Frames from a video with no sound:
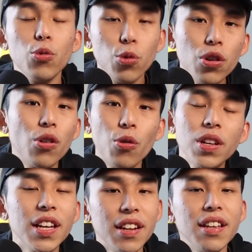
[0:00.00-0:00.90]
You would
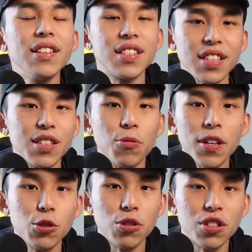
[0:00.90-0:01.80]
only need
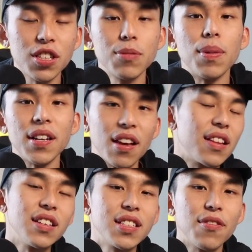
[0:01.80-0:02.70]
61 switches but
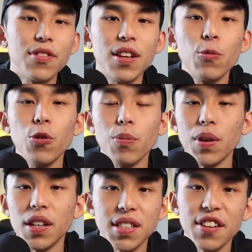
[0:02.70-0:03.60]
getting 70 would
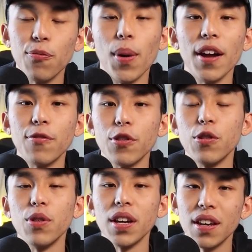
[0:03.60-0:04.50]
be a safe bet for
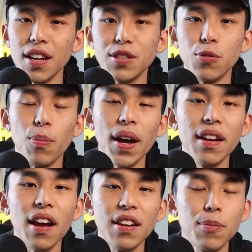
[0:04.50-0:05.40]
you in case you
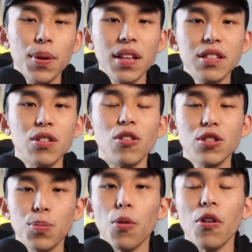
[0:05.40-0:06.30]
bend any pins or
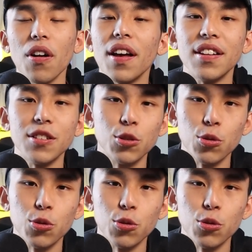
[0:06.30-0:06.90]
spoil any